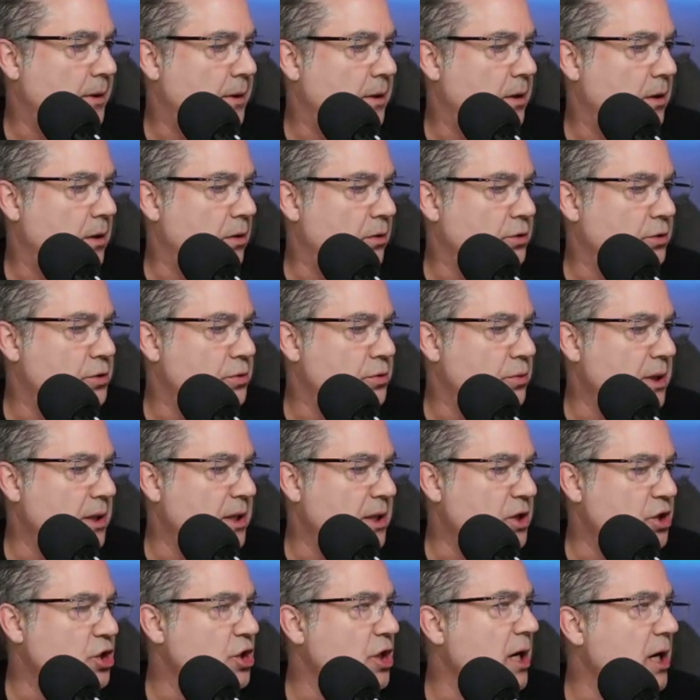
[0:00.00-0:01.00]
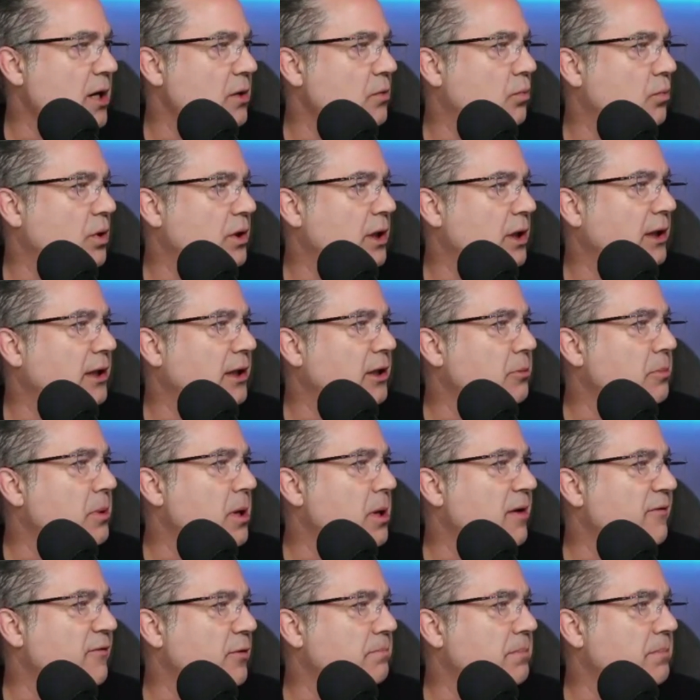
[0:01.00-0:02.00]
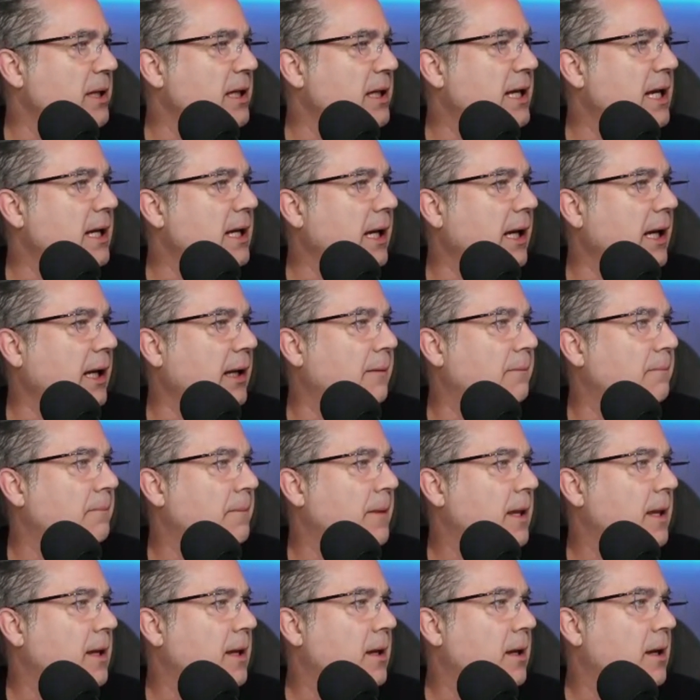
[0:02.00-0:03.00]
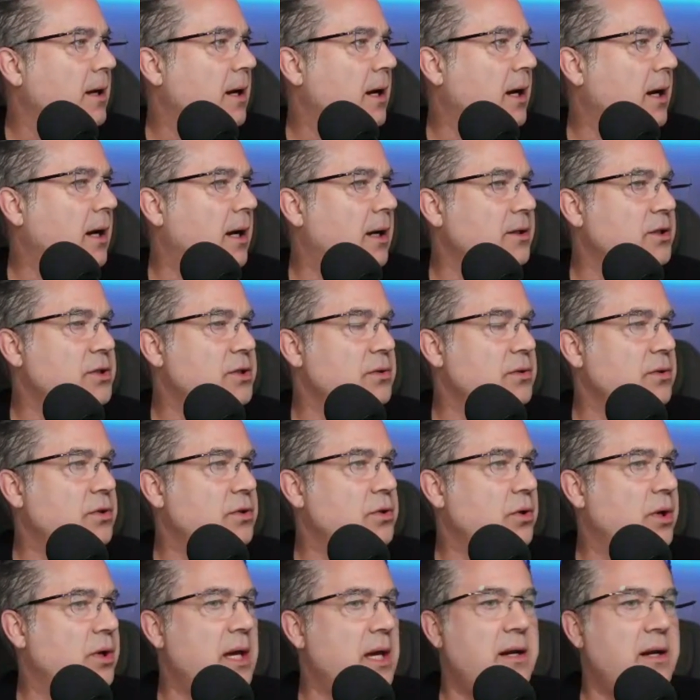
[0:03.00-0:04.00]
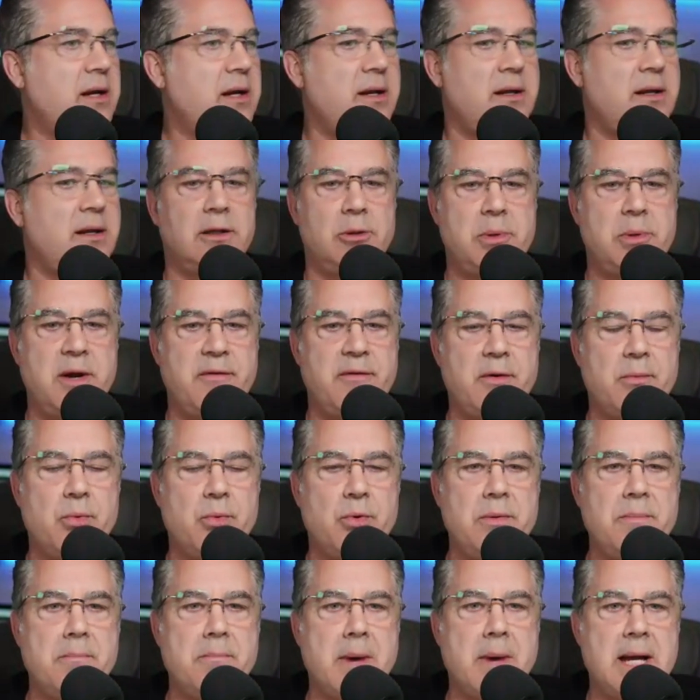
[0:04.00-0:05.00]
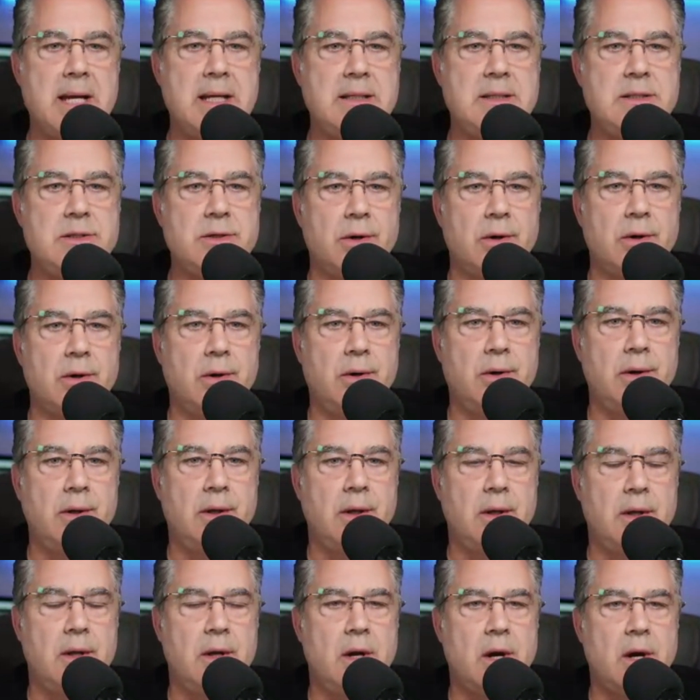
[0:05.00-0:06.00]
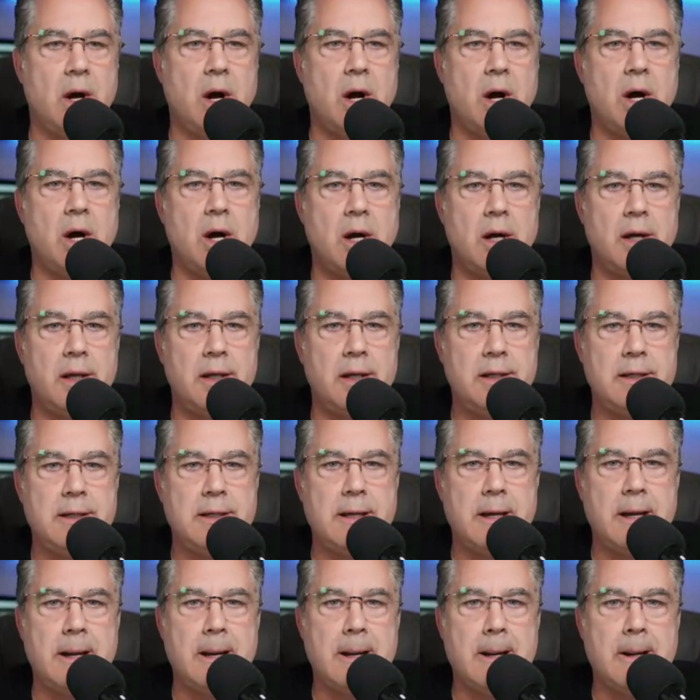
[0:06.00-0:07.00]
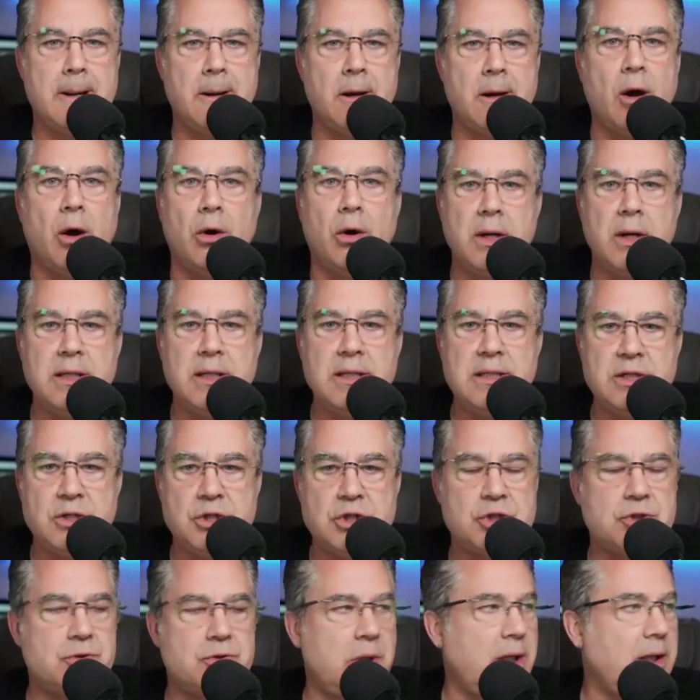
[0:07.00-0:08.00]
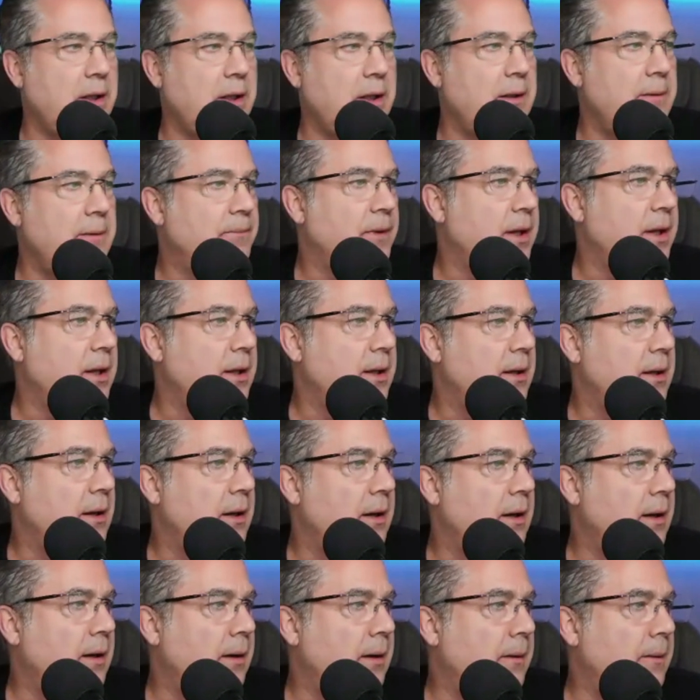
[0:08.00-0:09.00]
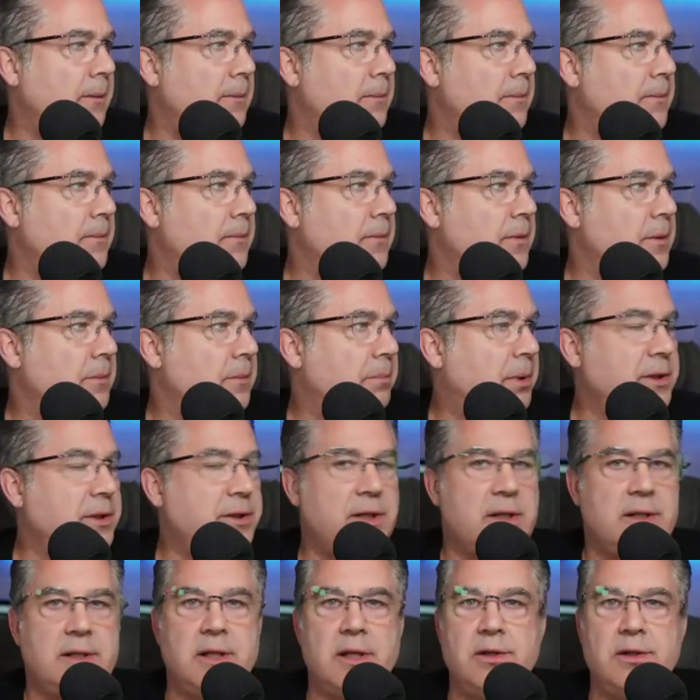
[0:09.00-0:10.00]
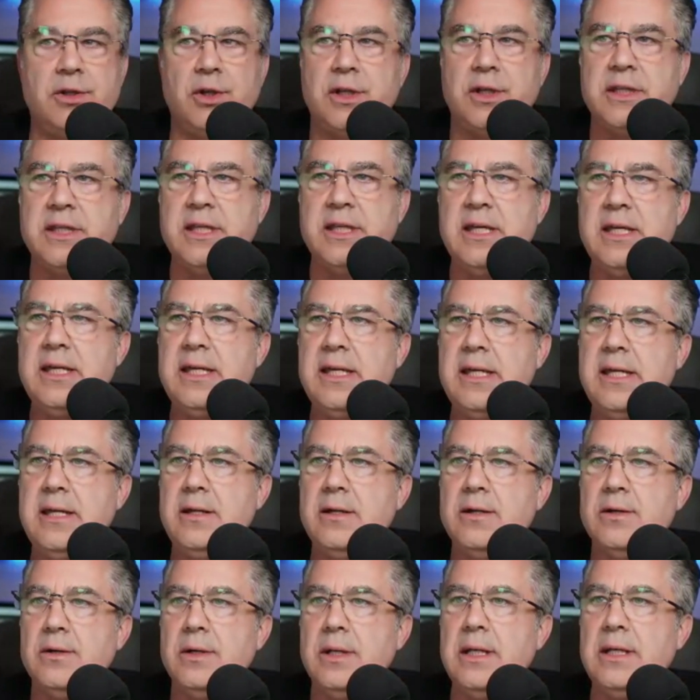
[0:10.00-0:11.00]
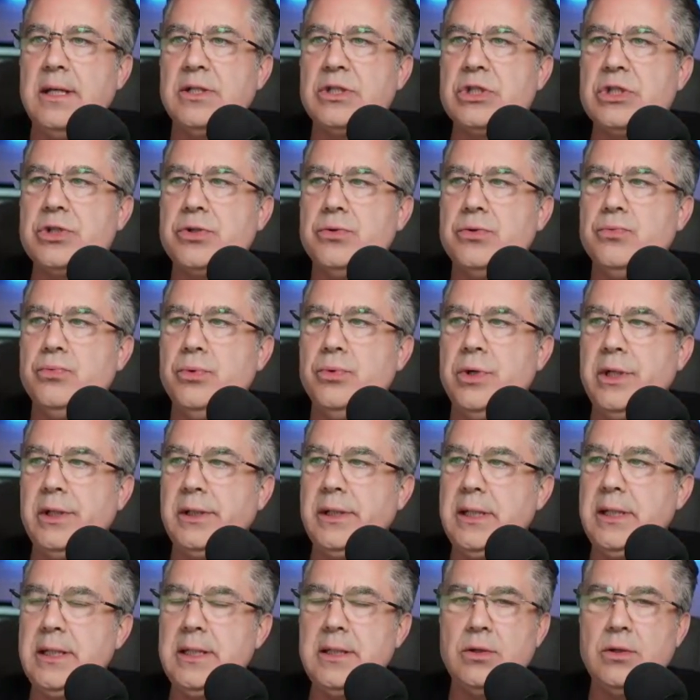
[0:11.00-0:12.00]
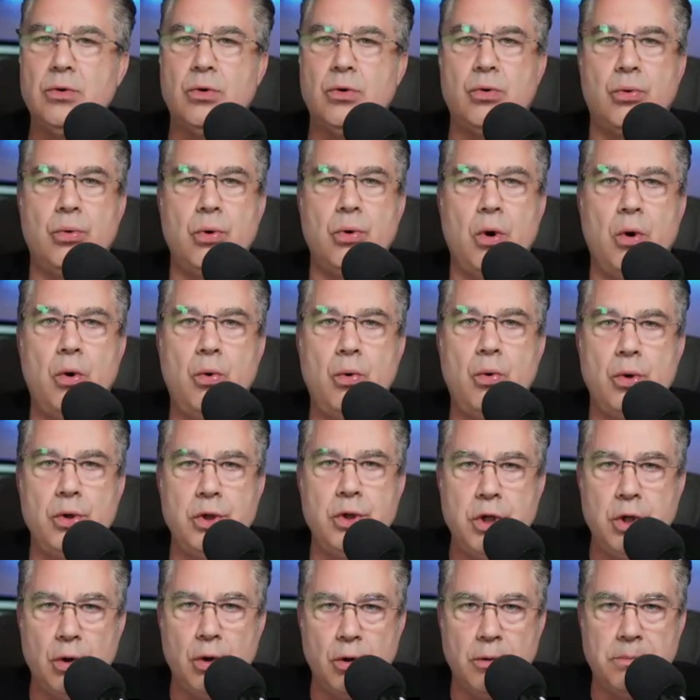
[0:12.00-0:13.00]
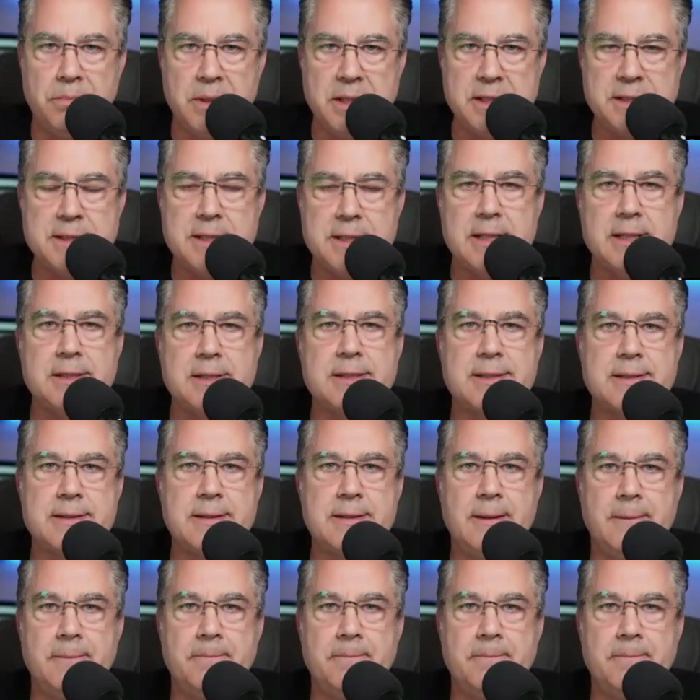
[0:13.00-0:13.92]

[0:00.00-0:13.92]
initiate with a little bit of a beginning, to get a little bit of a reminder on our industry. But the key here is to really grow your business,